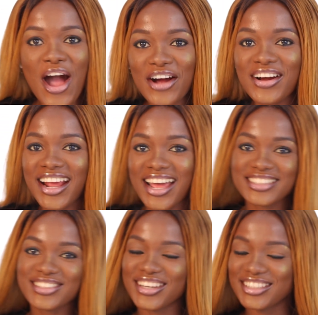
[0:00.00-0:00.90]
Alright
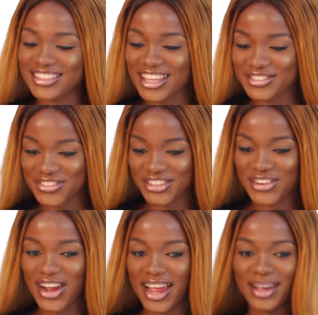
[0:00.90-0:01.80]
guys, so in today's
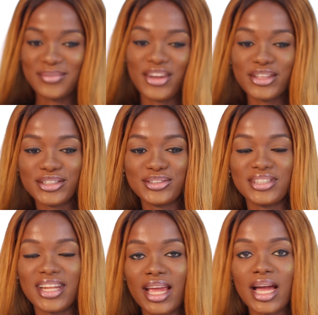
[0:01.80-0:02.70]
video I am going to
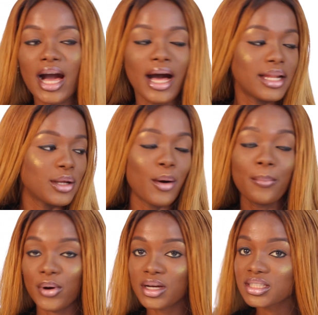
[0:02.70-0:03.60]
do like an
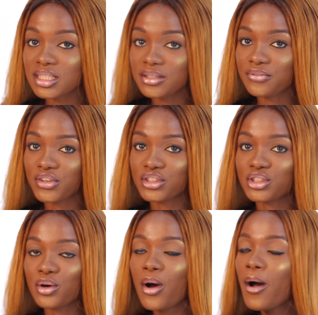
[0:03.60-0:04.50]
unboxing
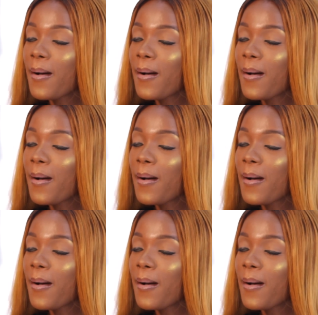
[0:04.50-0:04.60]
video,